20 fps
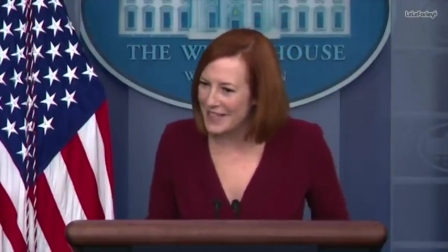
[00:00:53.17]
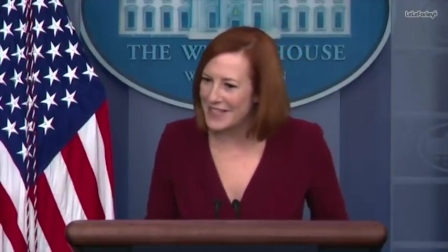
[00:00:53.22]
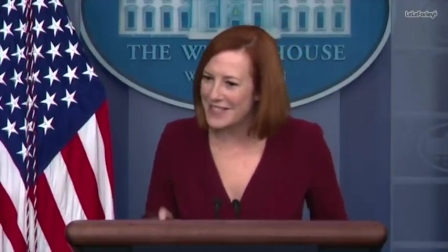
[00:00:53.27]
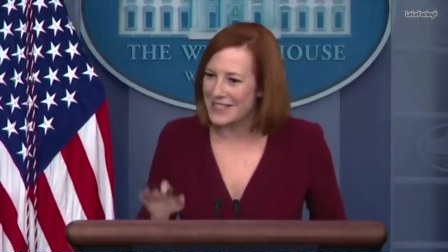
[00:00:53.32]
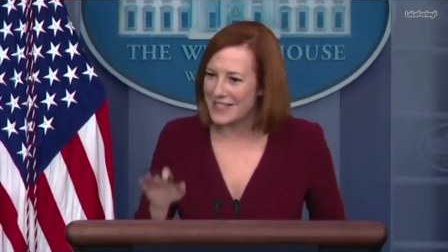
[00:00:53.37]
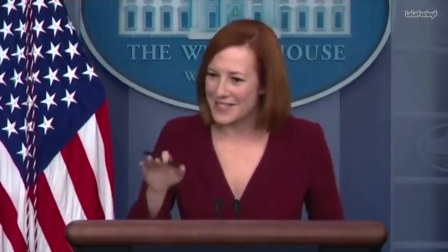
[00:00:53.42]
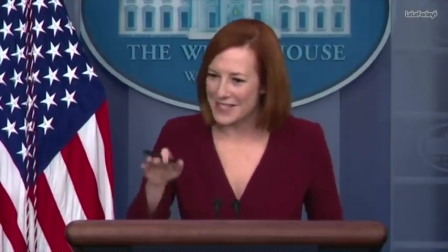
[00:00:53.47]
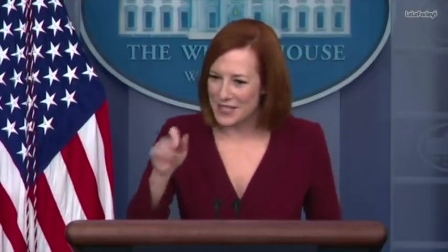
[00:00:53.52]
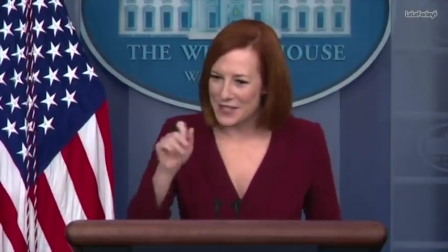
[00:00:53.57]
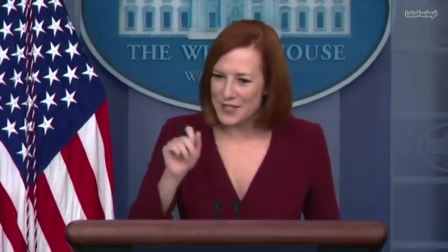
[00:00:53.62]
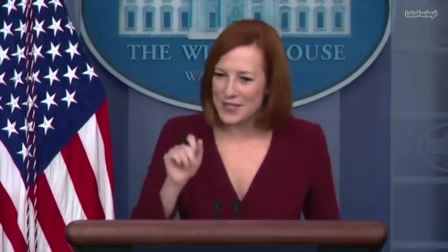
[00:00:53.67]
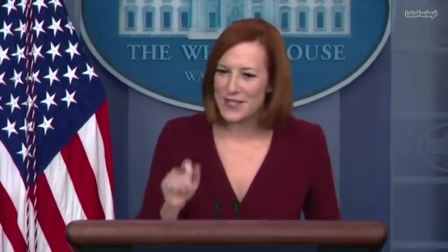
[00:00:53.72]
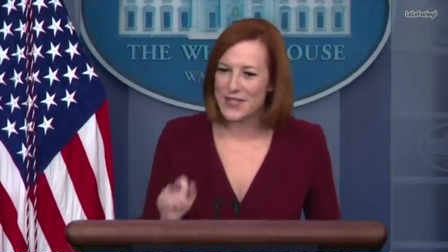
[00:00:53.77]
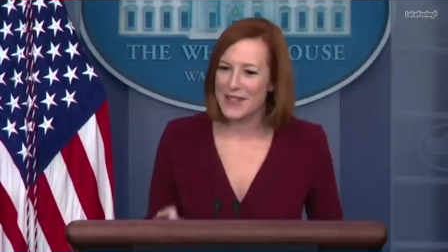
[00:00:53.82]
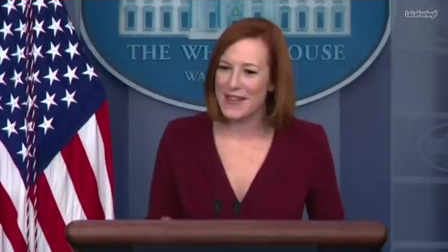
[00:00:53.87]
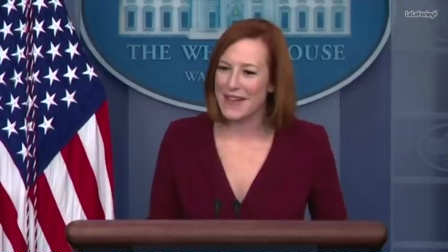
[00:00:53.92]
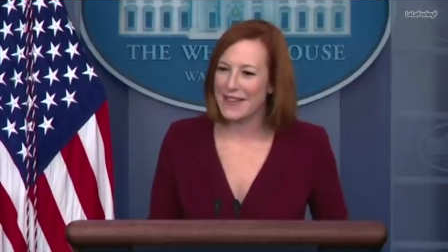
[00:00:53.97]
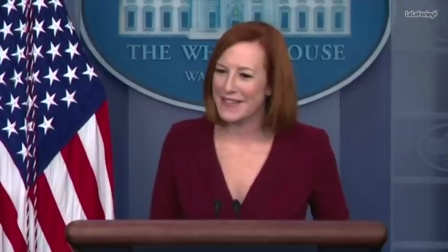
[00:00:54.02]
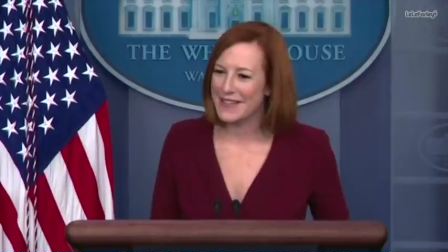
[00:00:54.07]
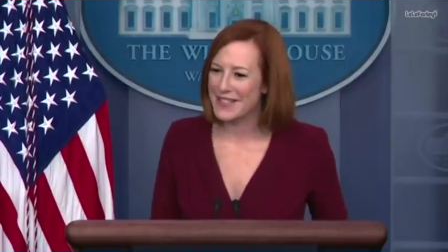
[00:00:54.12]
he just, still does
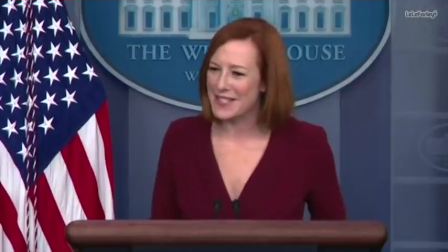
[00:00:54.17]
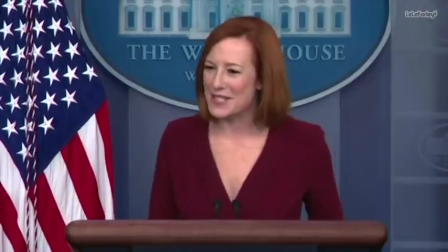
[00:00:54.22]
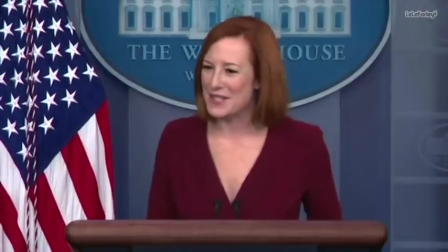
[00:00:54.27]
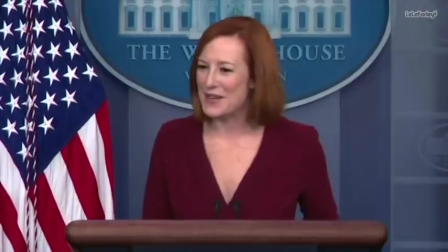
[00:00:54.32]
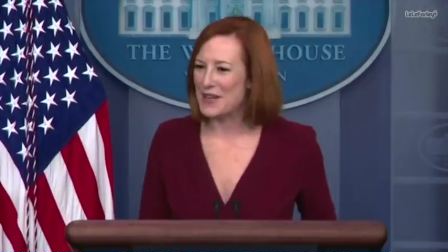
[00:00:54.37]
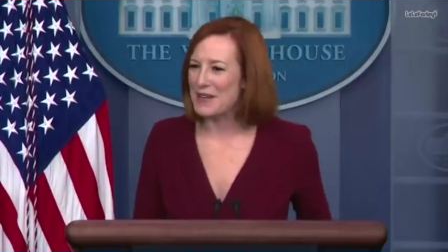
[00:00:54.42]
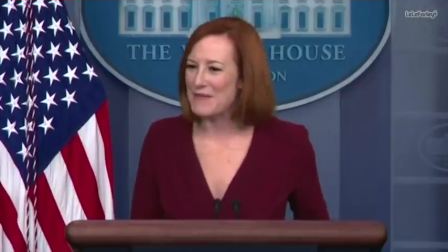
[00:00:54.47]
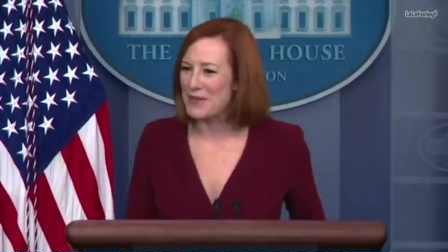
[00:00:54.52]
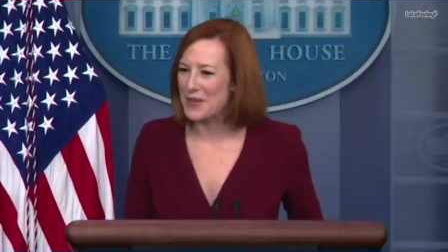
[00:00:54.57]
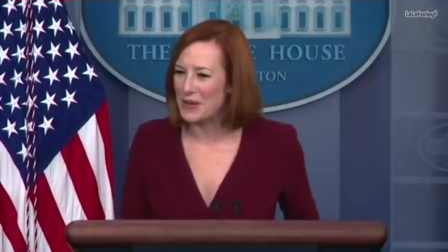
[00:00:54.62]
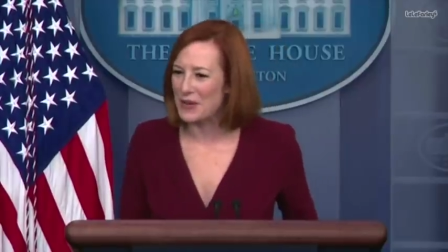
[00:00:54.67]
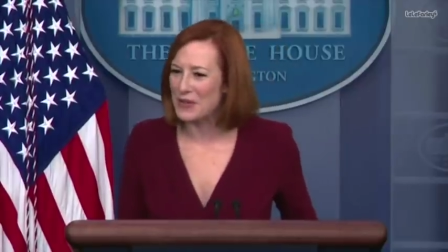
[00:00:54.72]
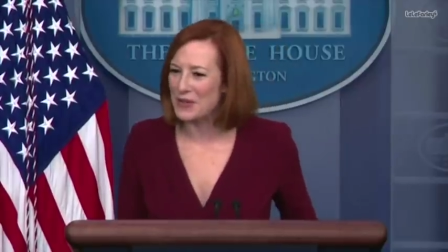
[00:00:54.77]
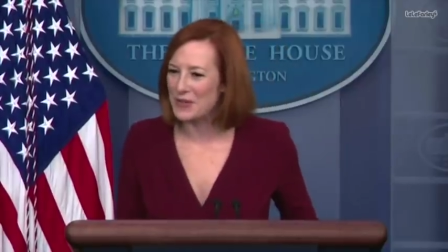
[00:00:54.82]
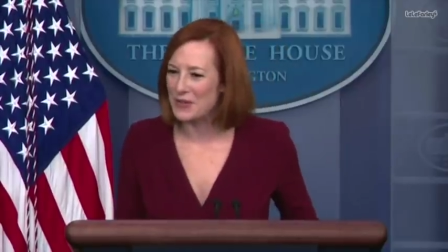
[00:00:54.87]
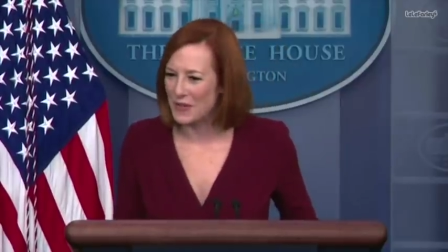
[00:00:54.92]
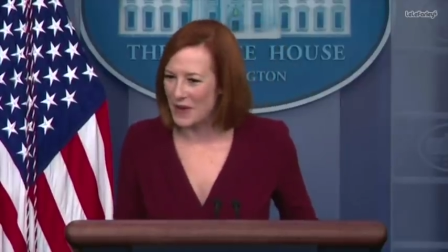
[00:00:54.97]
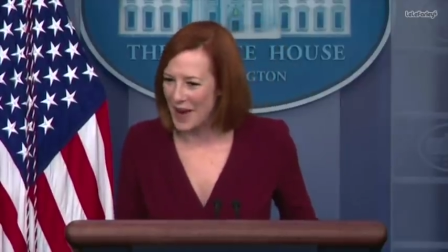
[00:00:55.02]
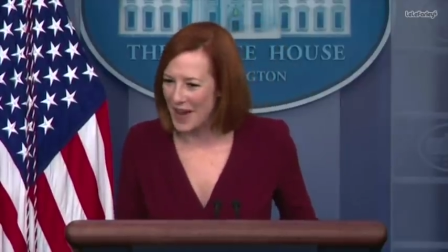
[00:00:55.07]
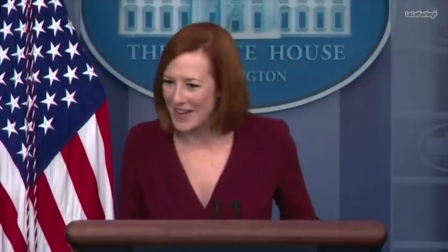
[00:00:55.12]
not consider him an
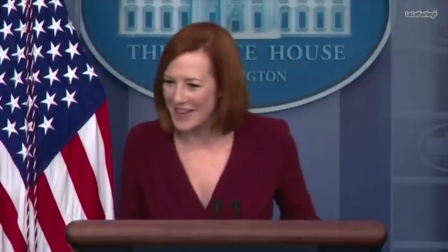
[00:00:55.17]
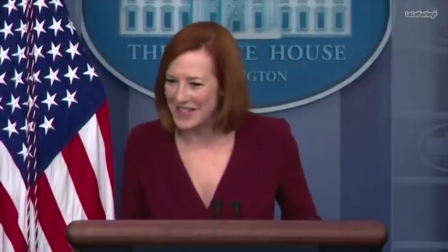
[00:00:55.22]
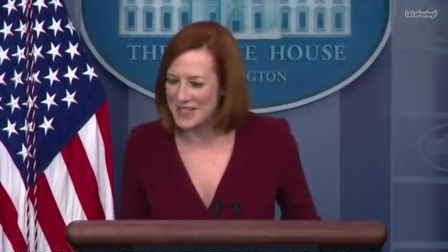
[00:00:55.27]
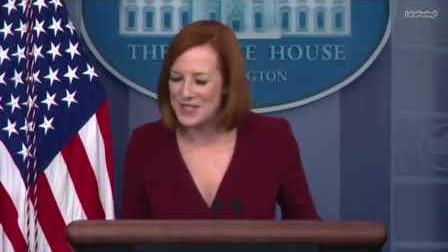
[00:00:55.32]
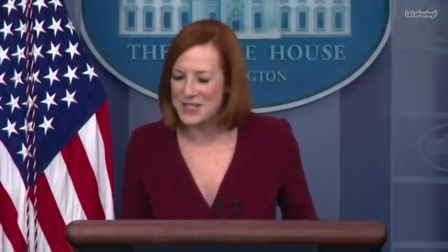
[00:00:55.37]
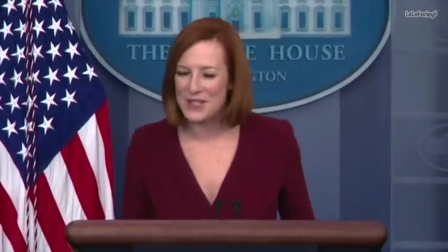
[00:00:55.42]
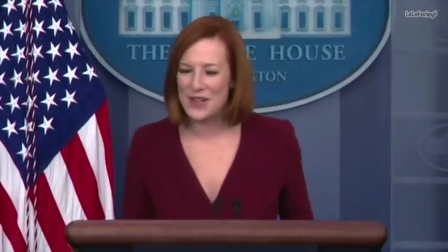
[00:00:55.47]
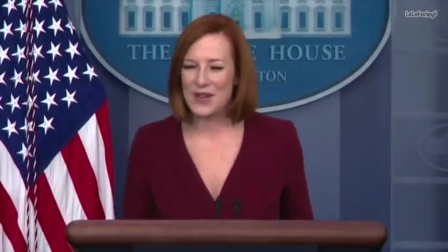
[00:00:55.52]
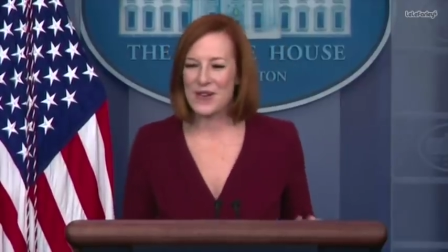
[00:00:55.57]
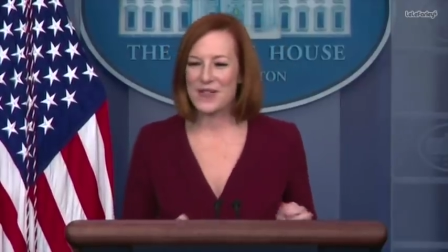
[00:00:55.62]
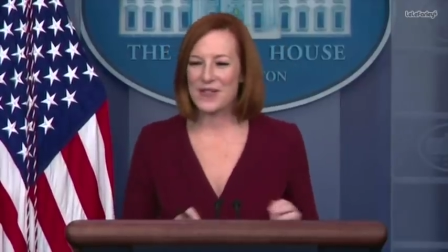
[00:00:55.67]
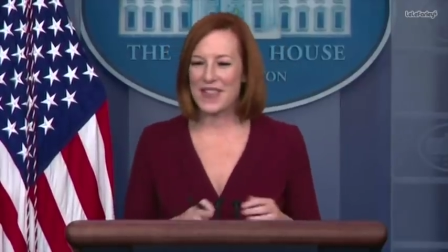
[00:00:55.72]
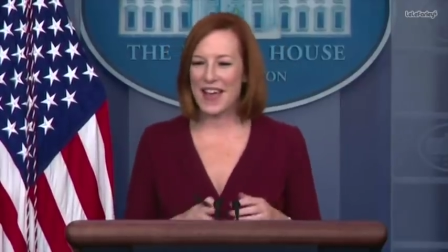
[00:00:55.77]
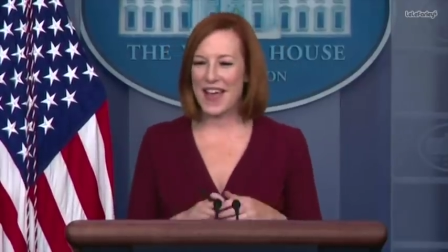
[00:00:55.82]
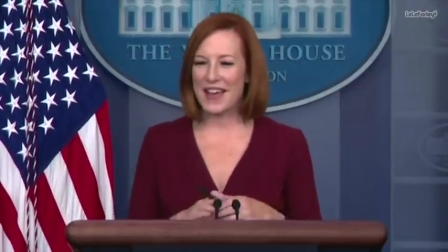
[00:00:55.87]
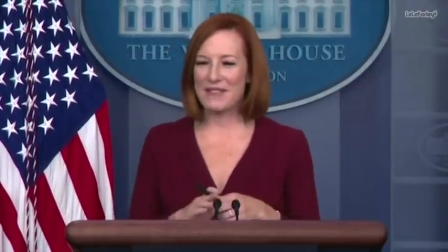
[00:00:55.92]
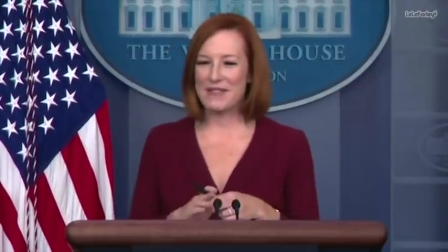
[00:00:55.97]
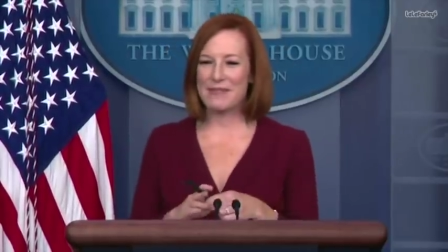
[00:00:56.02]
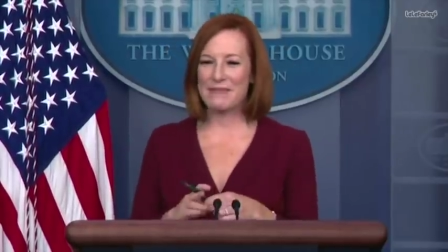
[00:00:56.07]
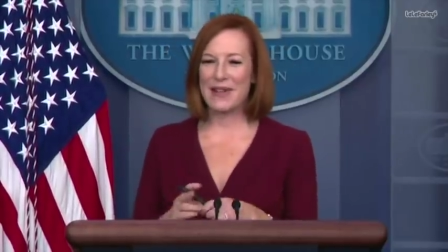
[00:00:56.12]
old friend. So
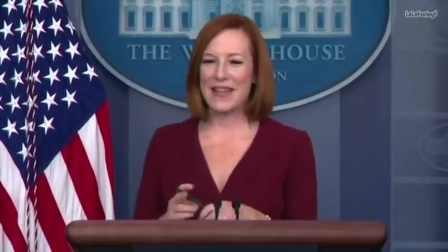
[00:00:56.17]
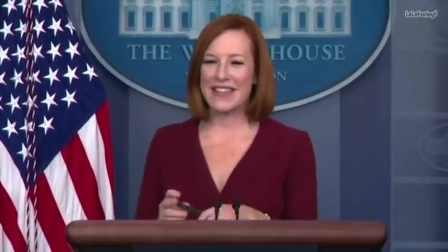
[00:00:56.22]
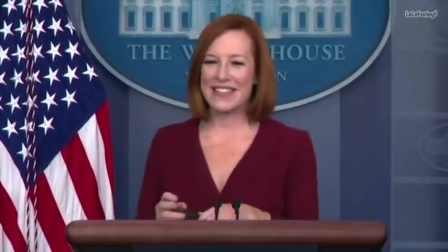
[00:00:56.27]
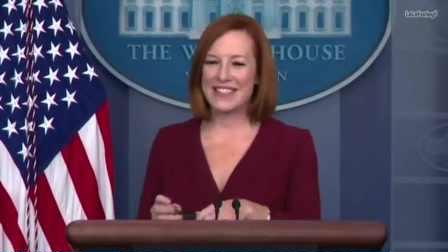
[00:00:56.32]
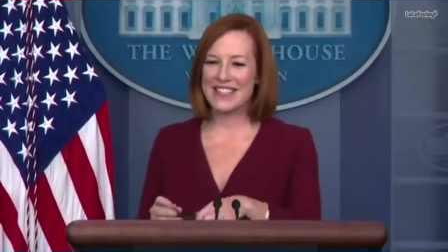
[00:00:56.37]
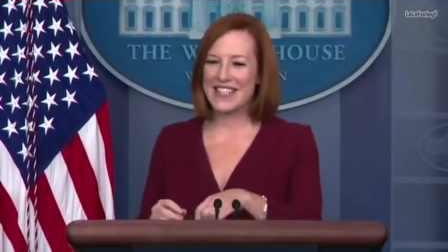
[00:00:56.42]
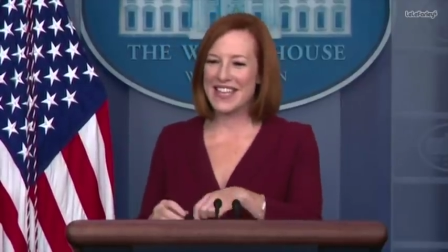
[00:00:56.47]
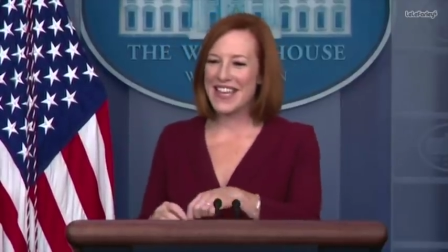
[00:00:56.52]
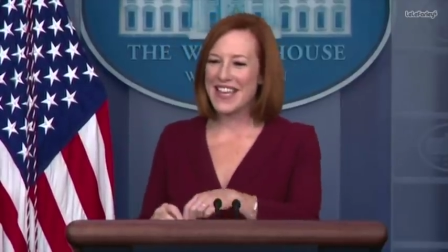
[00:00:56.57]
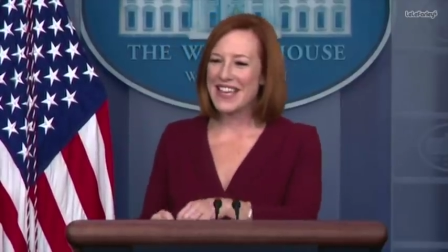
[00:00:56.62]
that remains